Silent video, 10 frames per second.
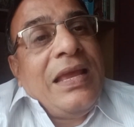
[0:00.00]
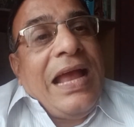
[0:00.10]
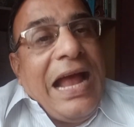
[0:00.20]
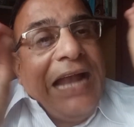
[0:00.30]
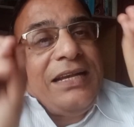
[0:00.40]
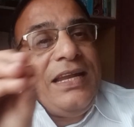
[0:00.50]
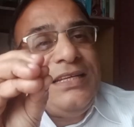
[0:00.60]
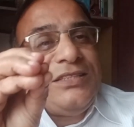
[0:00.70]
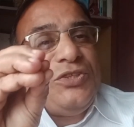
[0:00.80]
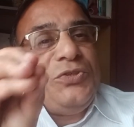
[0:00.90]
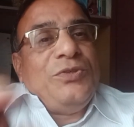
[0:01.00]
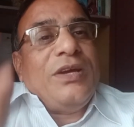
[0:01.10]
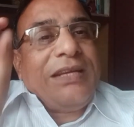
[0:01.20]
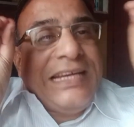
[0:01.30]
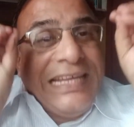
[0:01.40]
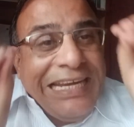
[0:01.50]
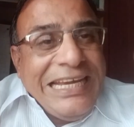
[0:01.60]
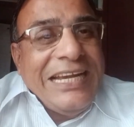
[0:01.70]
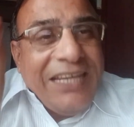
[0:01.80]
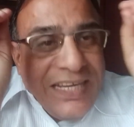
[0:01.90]
at least you are
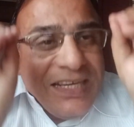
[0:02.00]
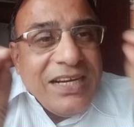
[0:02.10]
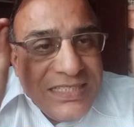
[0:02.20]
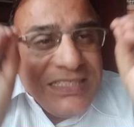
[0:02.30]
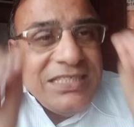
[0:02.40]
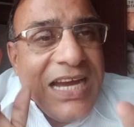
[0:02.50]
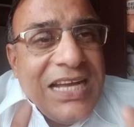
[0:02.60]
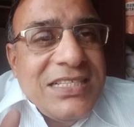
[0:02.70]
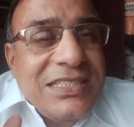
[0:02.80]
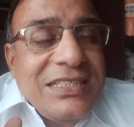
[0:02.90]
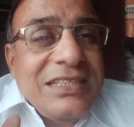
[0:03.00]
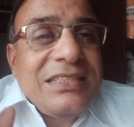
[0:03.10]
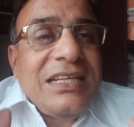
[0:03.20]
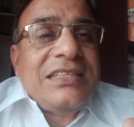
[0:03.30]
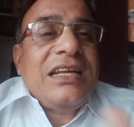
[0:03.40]
creating a chance that the